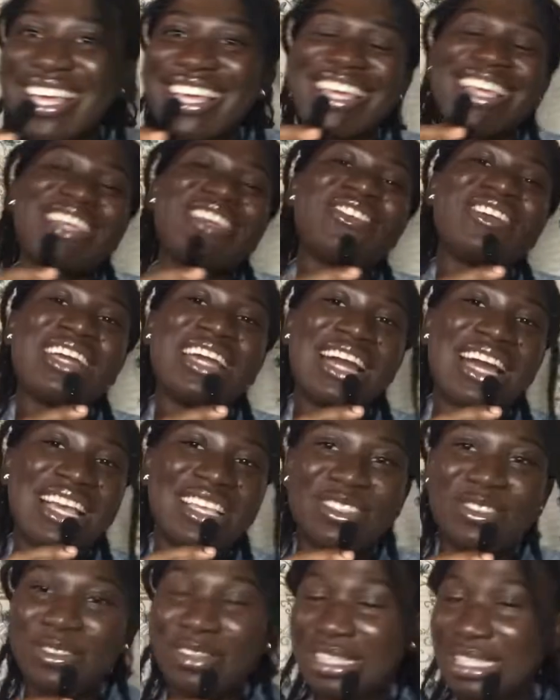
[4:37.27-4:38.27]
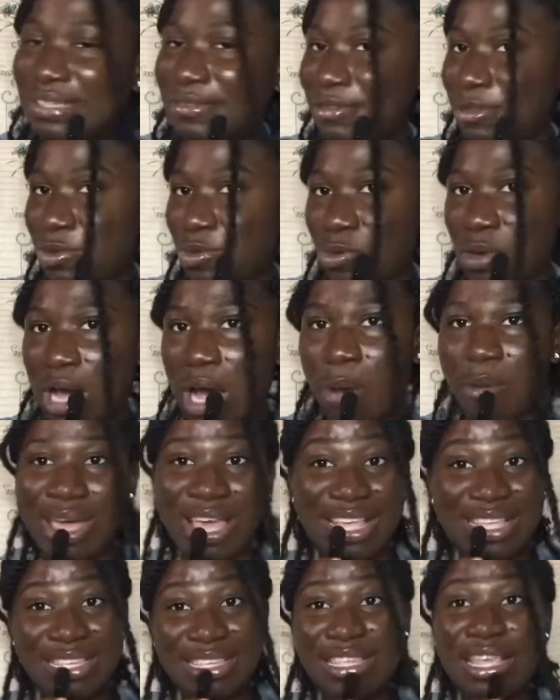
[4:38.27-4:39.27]
you guys don't even know how
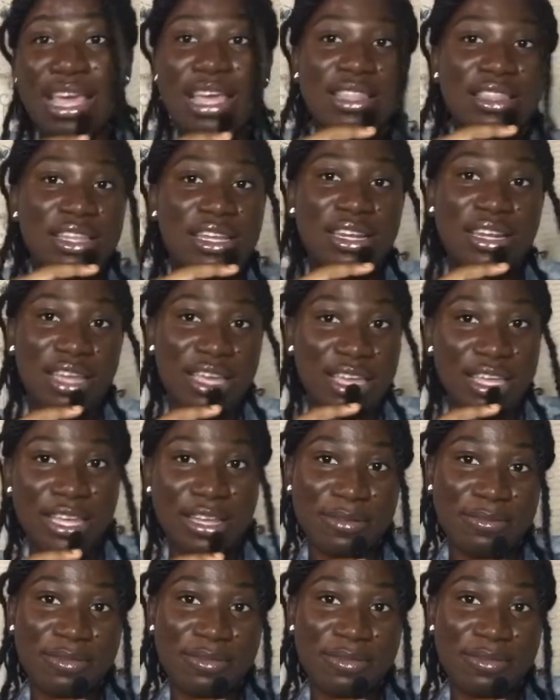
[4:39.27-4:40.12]
excited I am.